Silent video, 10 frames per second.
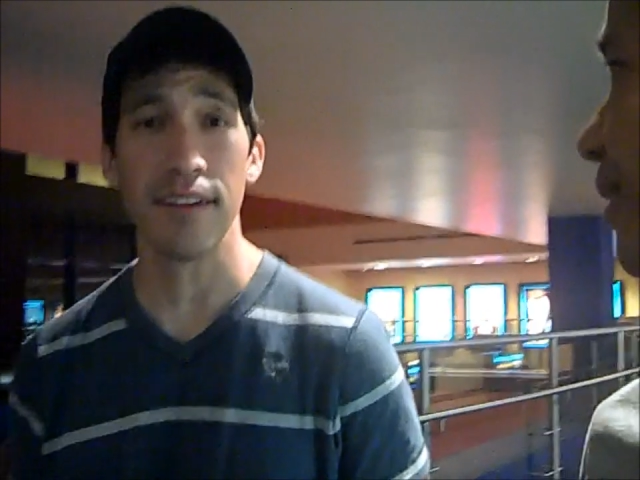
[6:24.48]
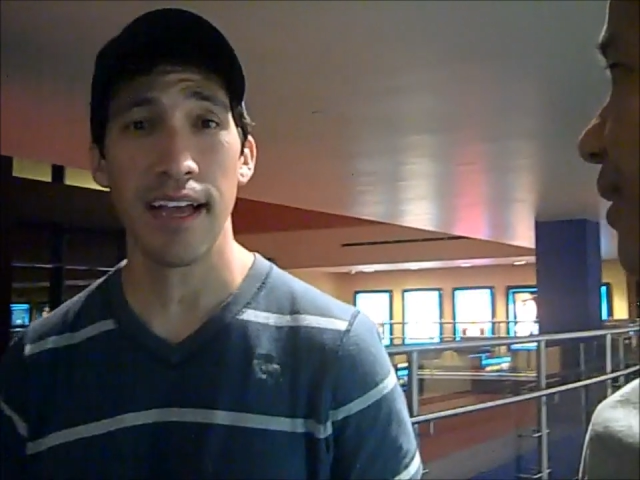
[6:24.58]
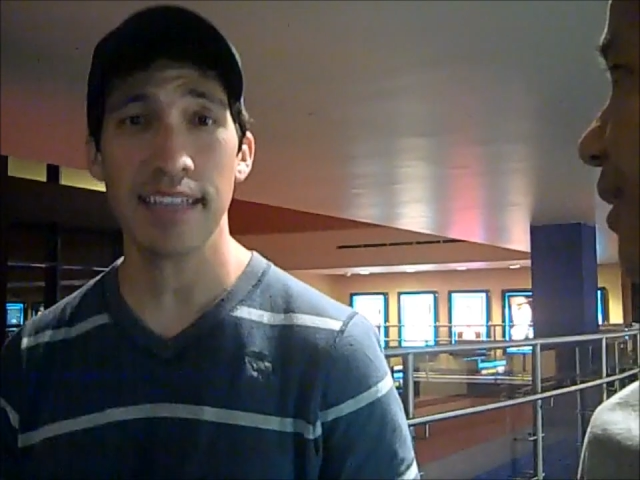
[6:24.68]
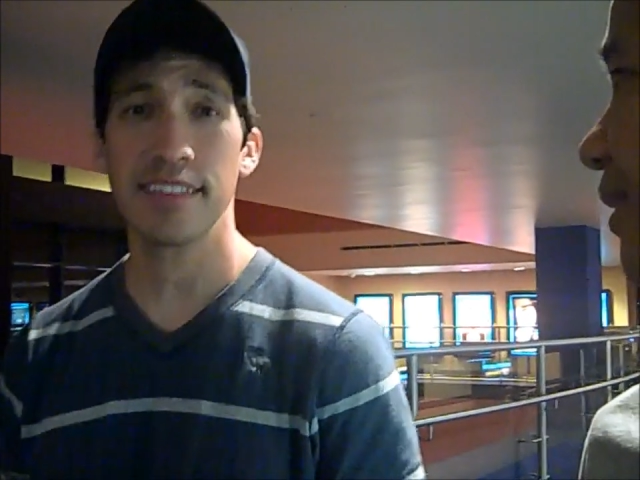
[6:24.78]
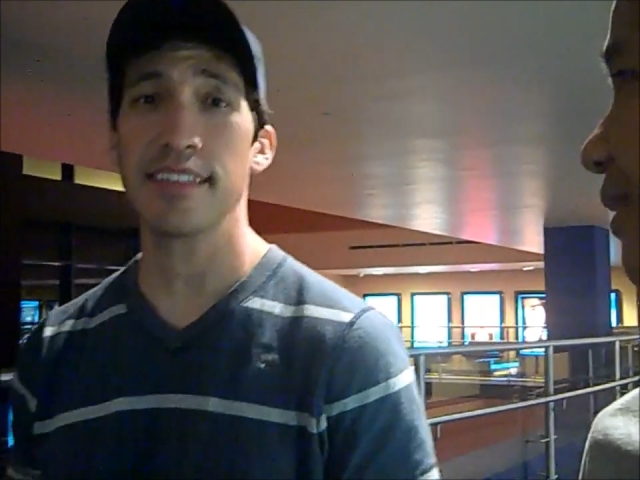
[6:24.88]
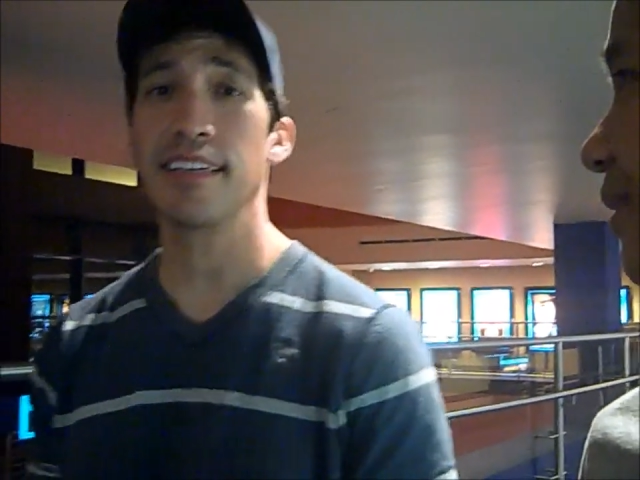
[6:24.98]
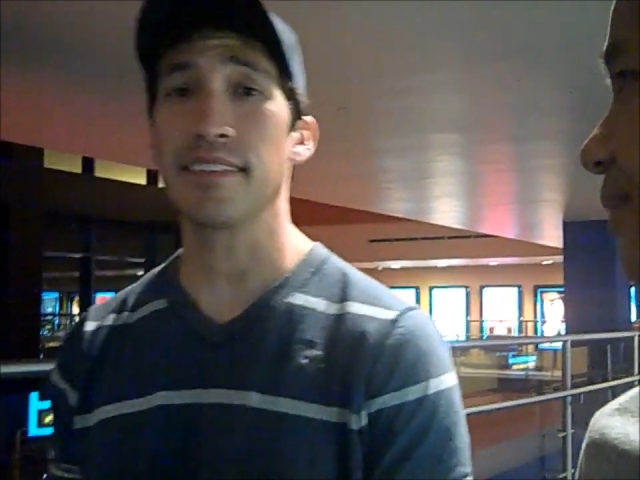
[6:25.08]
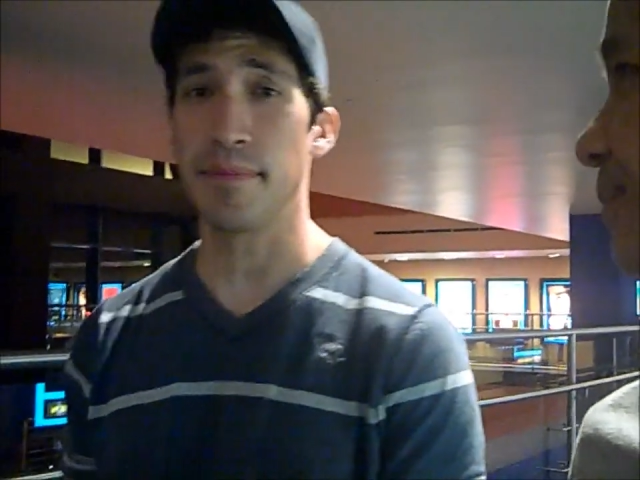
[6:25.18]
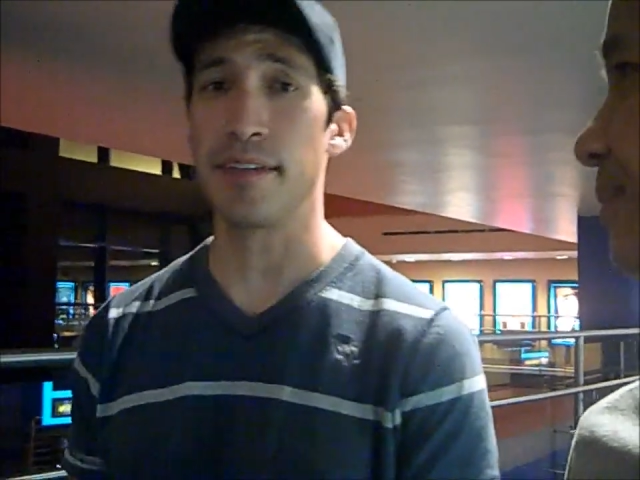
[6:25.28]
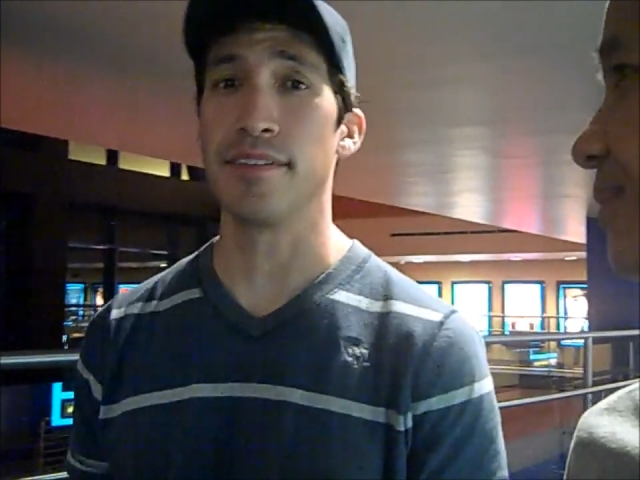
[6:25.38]
I actually liked
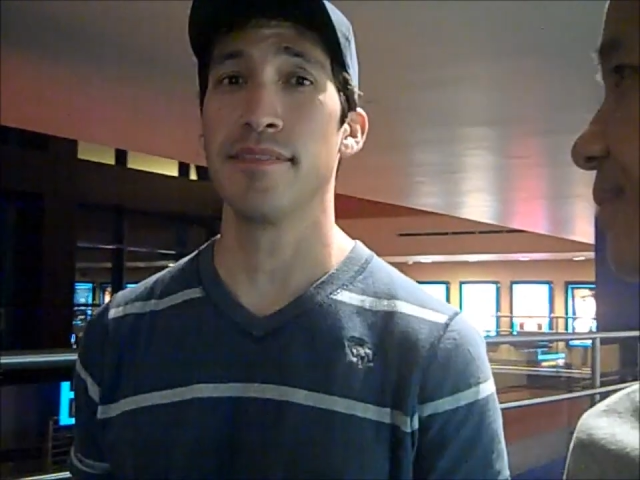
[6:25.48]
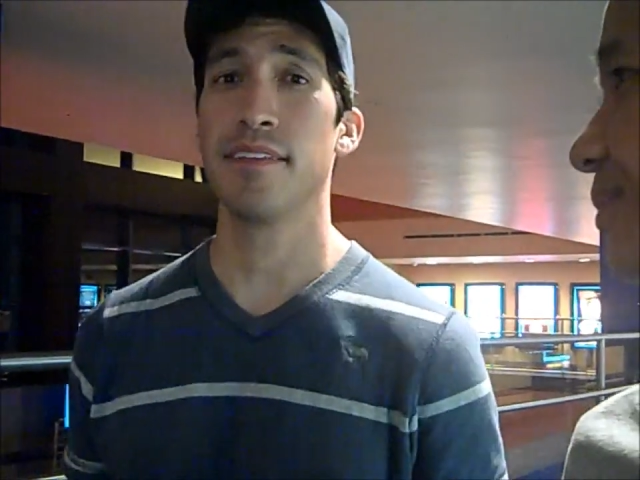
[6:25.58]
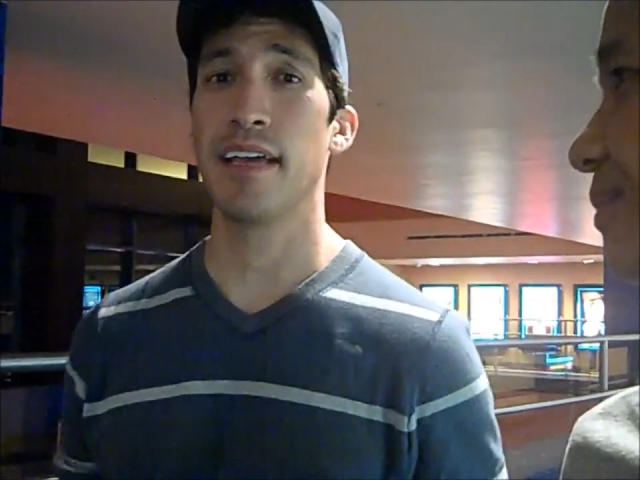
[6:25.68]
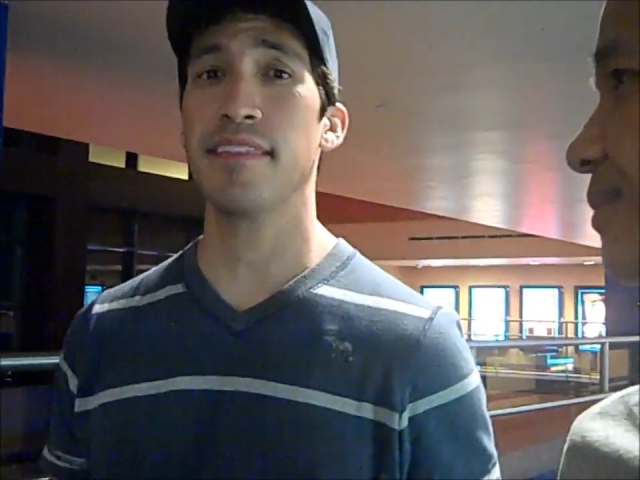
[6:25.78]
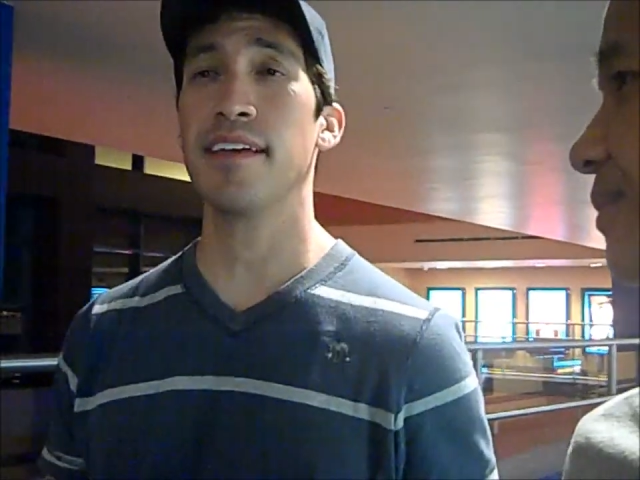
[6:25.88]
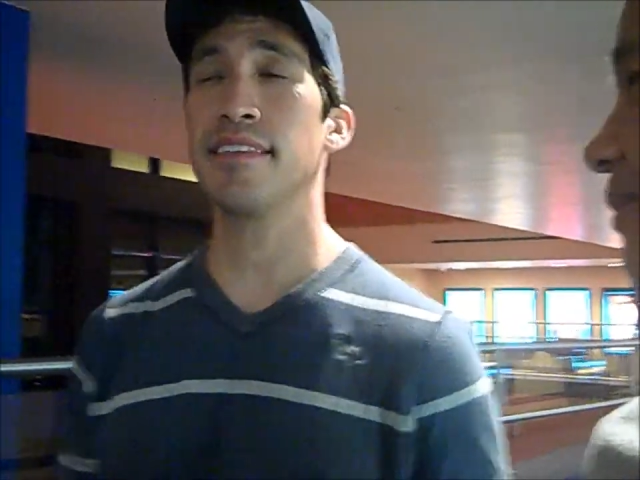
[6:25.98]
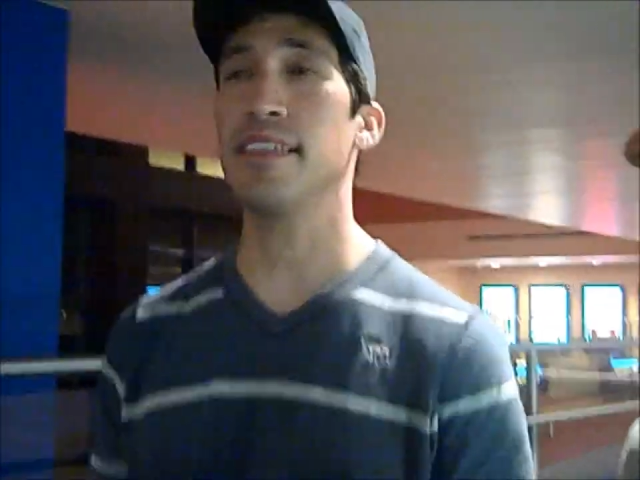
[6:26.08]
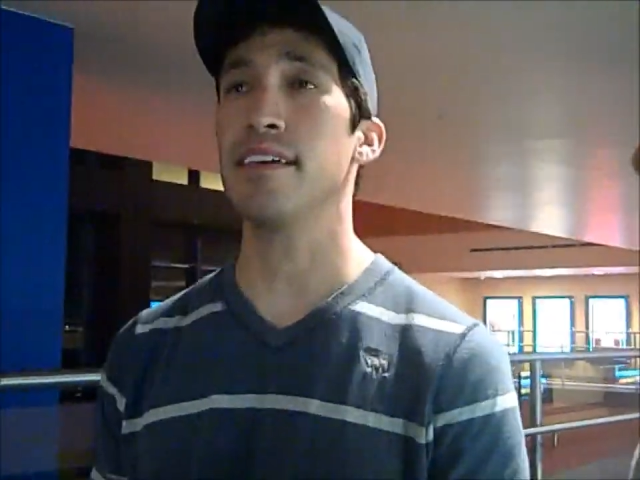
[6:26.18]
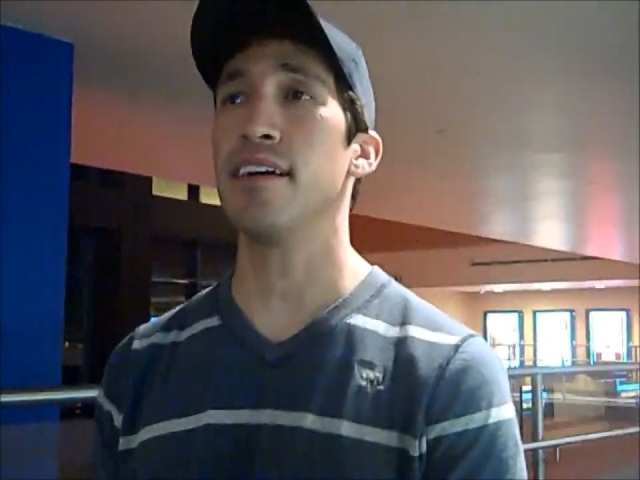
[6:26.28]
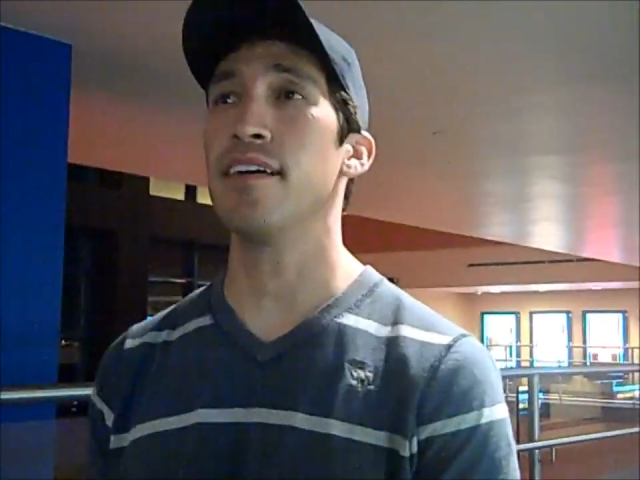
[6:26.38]
it better. I thought
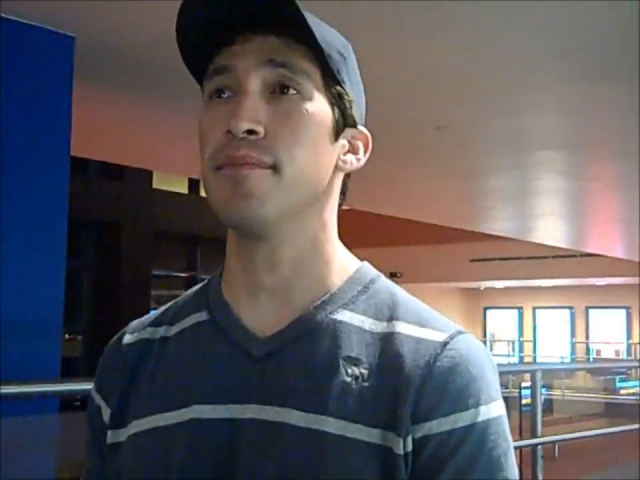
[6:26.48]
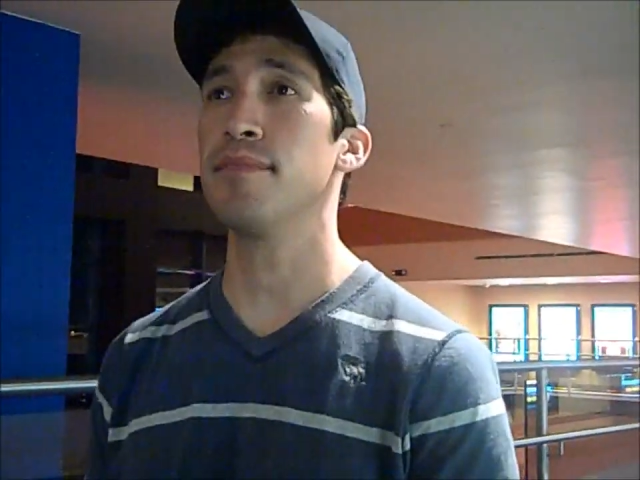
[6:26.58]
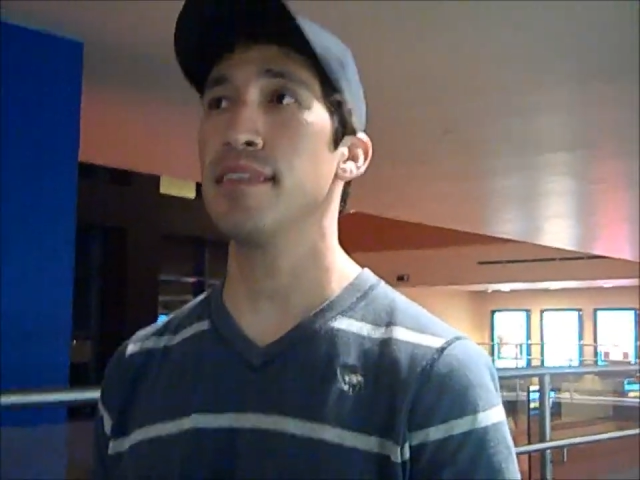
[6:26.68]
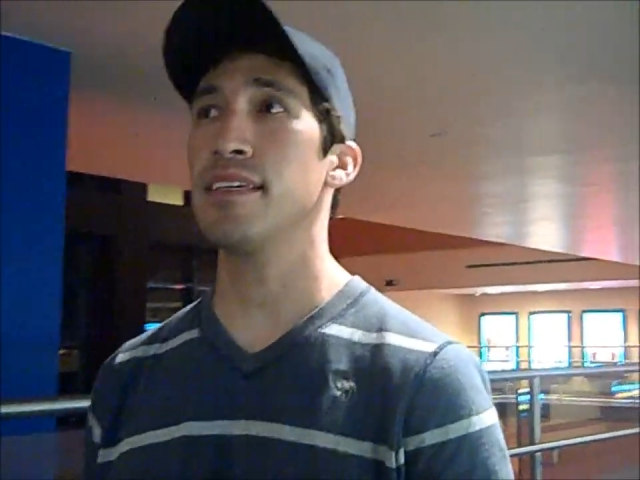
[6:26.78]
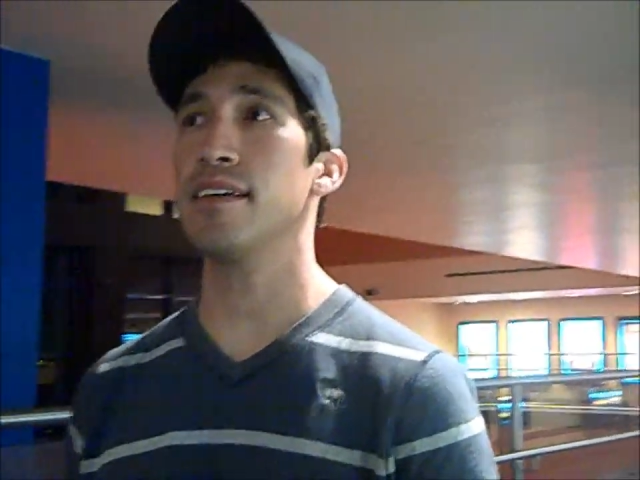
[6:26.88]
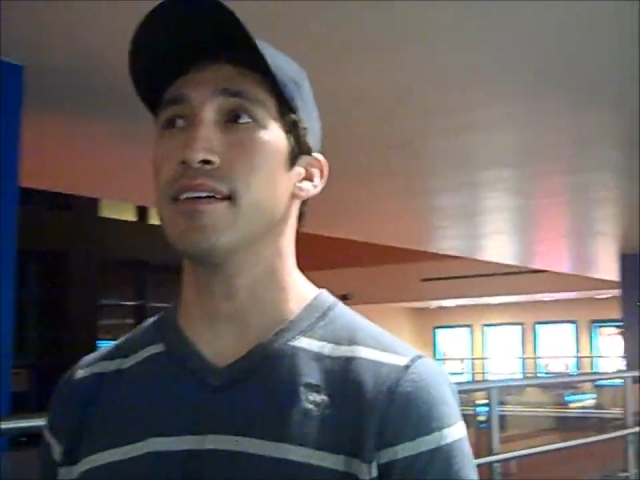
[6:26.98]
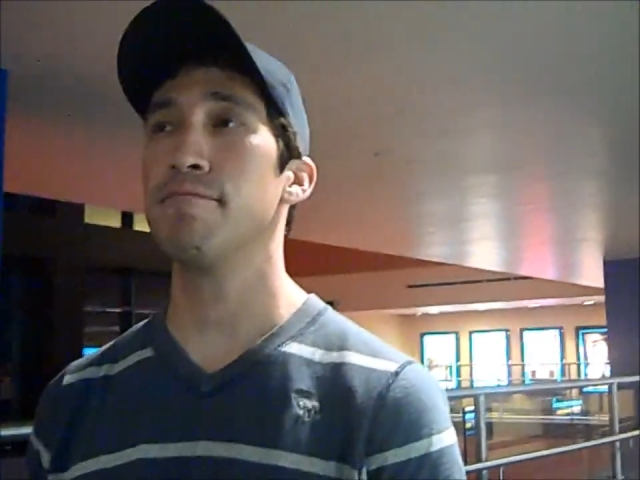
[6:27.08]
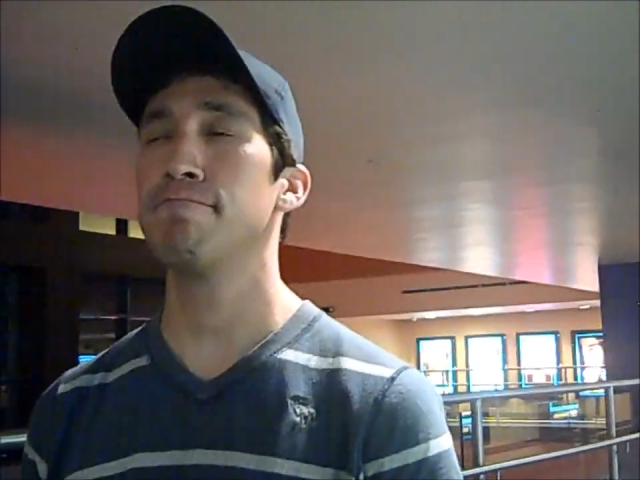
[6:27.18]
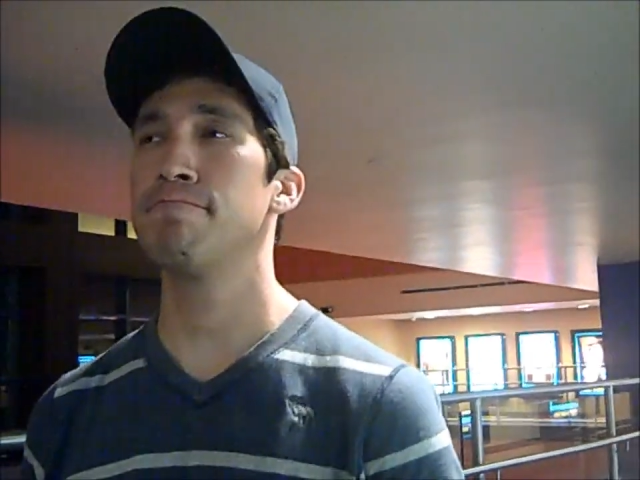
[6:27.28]
the uh, the uh,